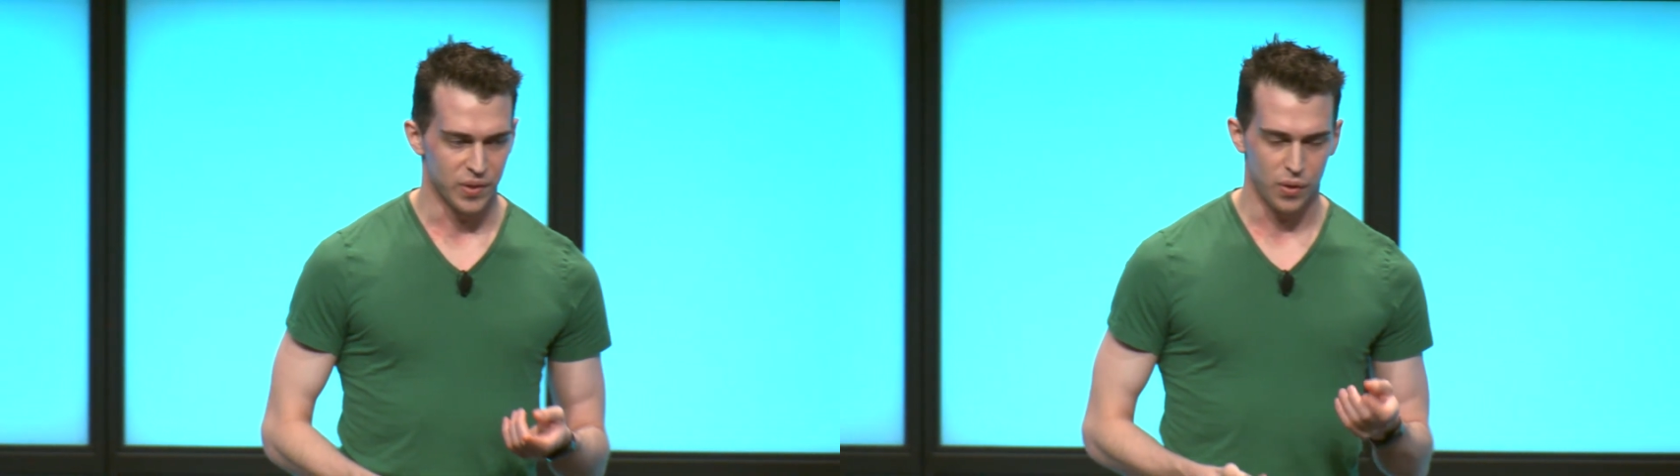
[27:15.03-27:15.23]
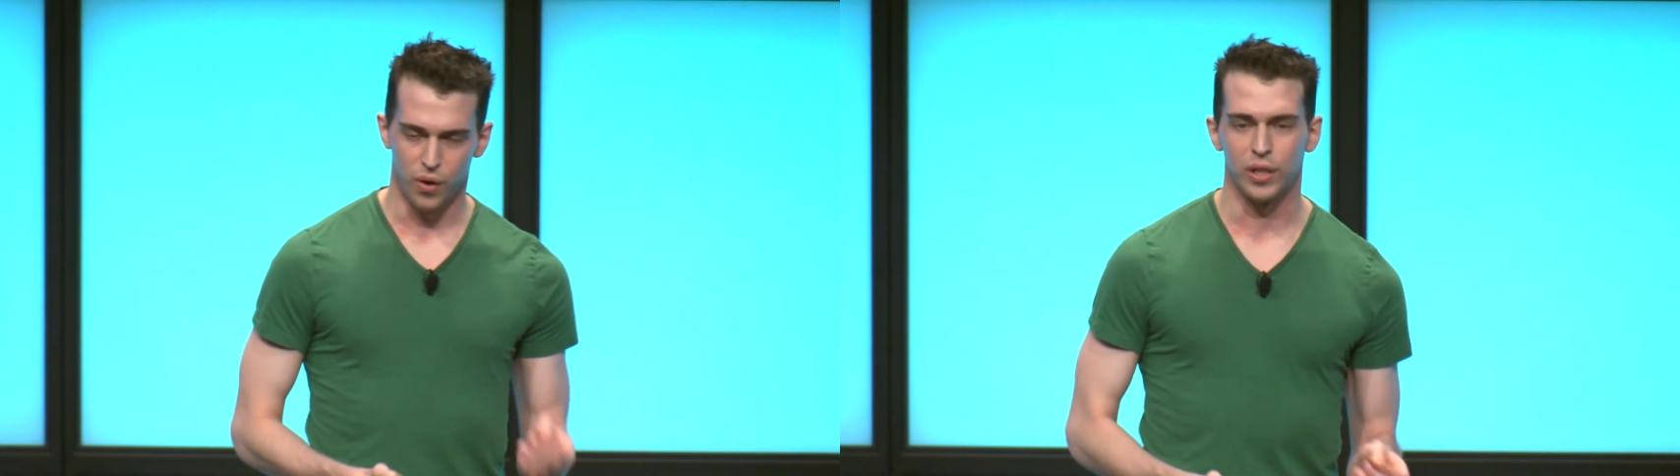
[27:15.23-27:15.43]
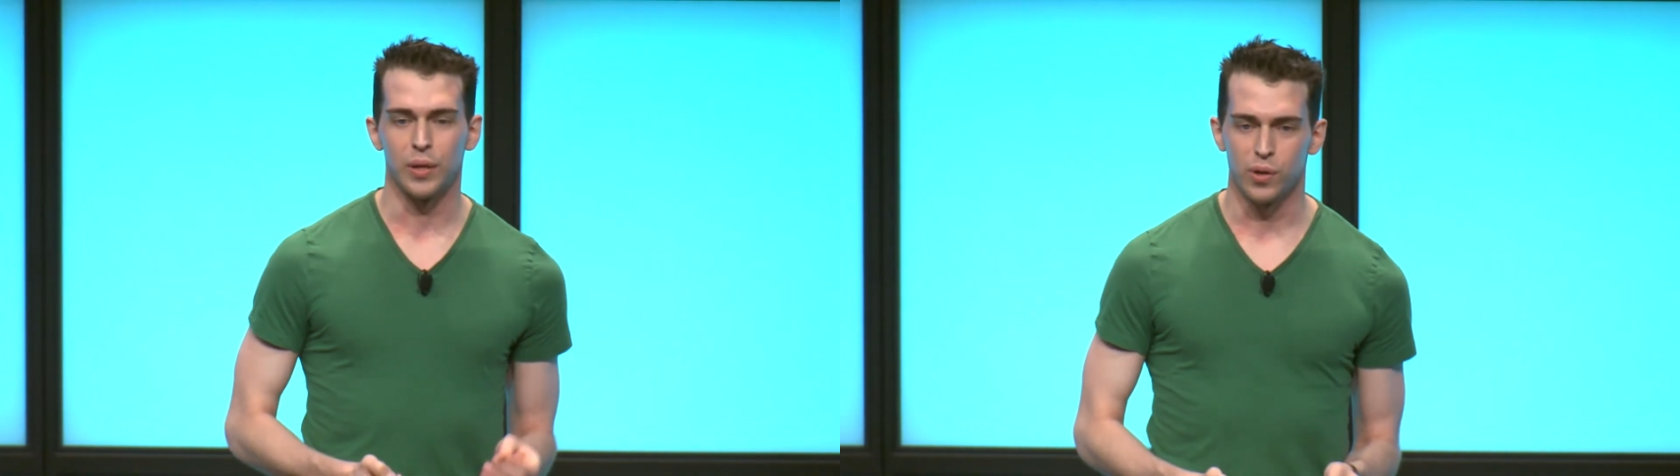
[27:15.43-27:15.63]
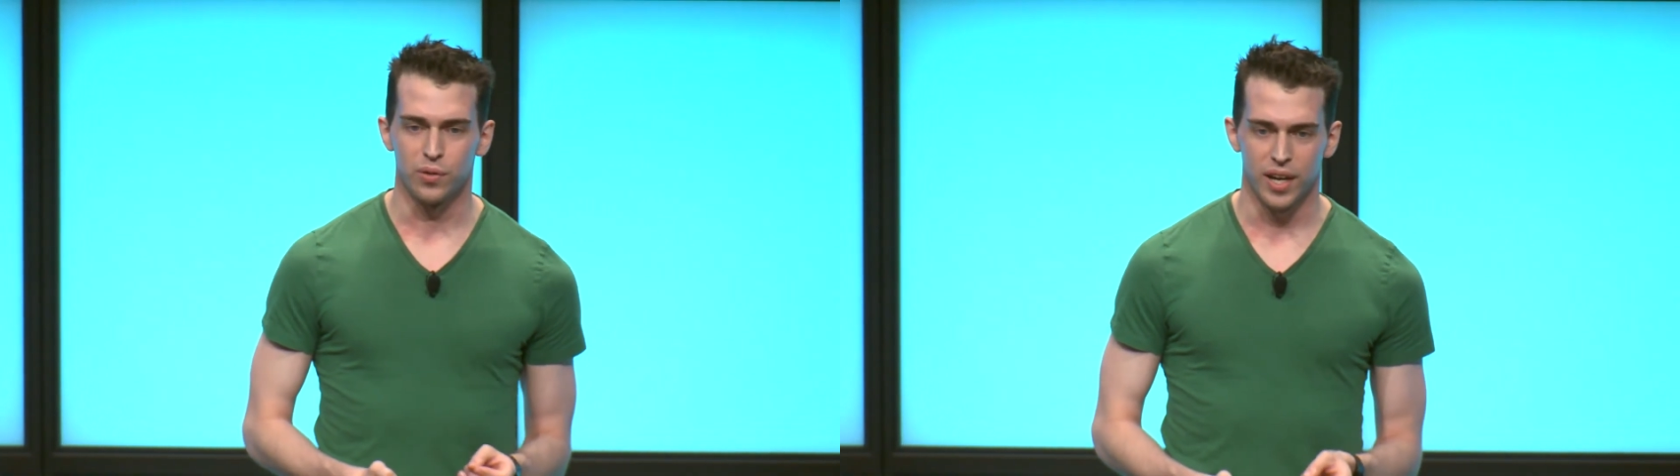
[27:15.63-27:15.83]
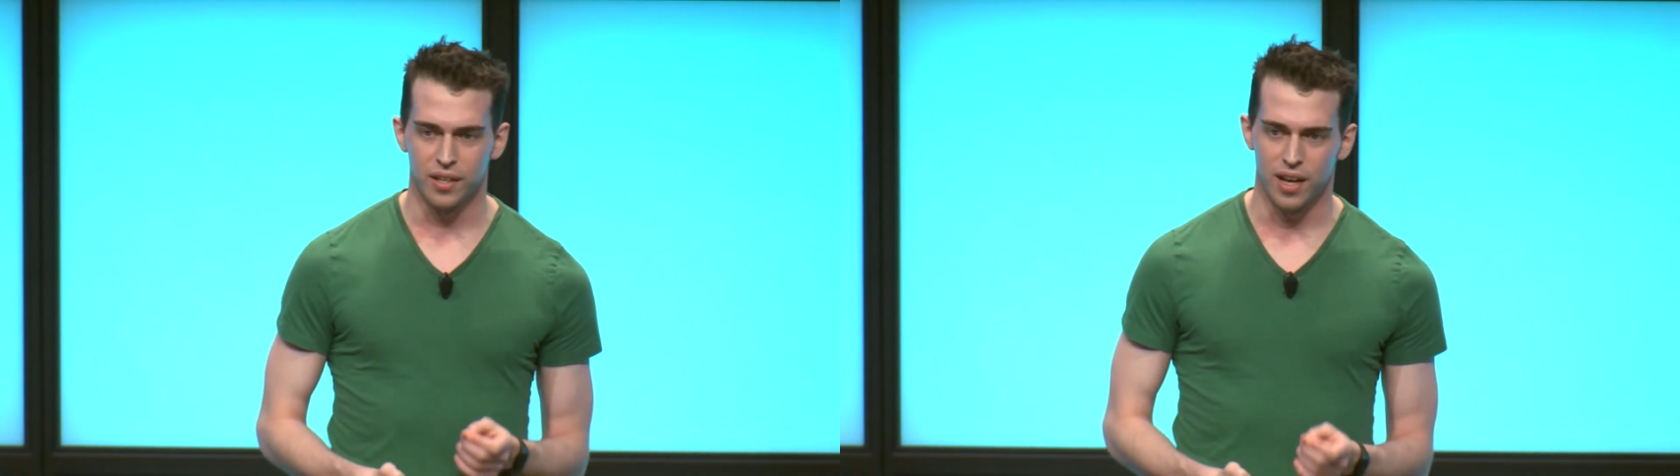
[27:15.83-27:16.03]
currently we're
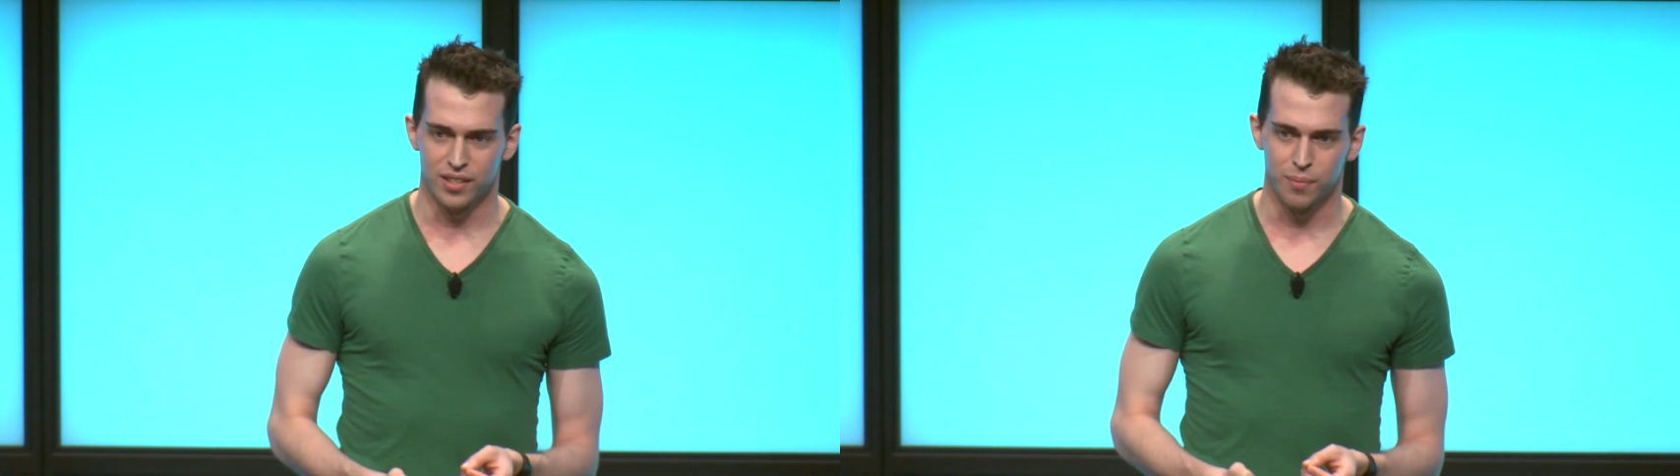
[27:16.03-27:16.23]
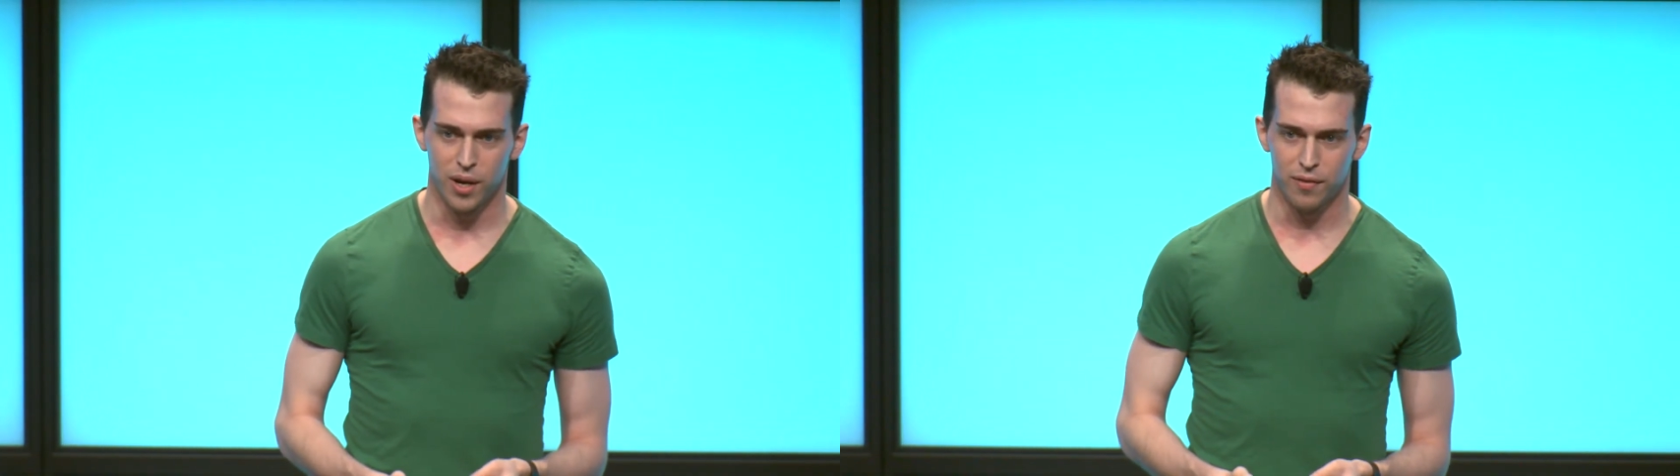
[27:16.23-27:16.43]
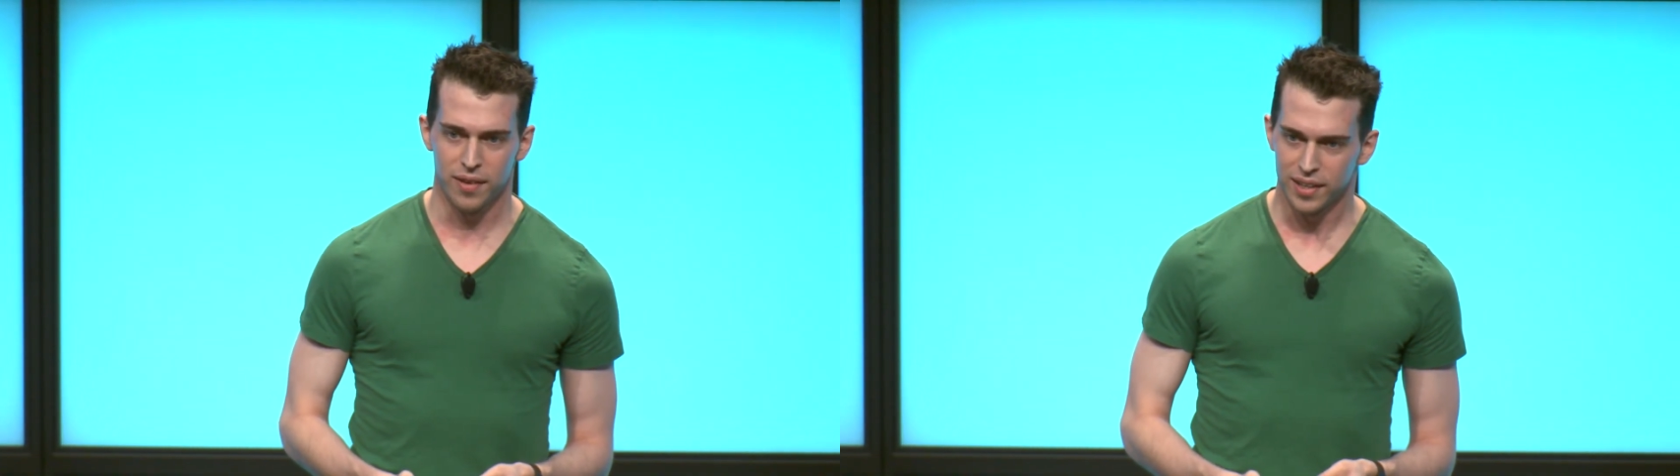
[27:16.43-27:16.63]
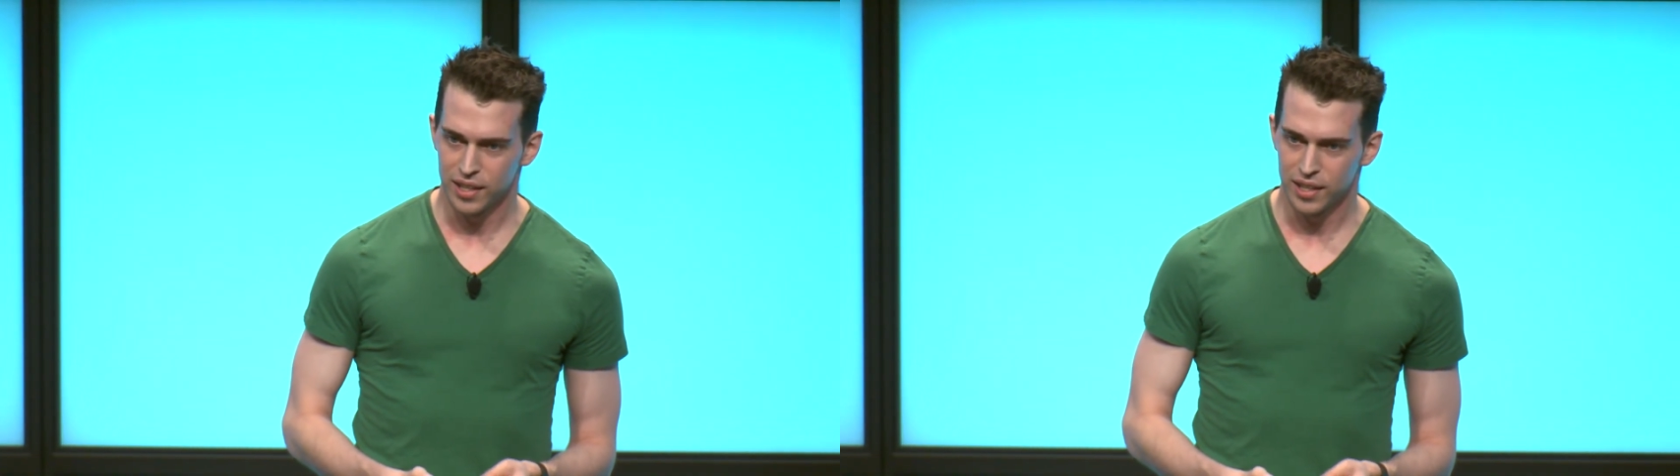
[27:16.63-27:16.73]
trying not to modify